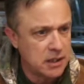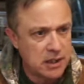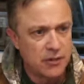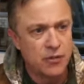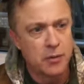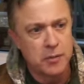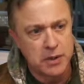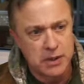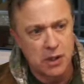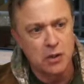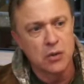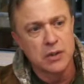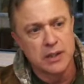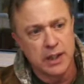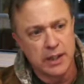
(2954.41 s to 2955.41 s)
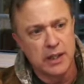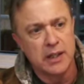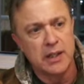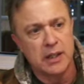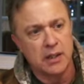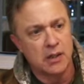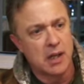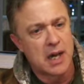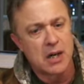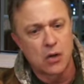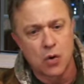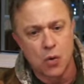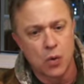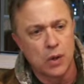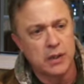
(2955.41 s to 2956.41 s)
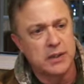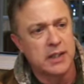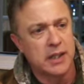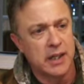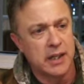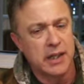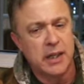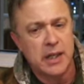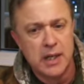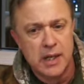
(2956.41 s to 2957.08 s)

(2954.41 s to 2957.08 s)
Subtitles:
and different materials in it, and a lot of quartz in it.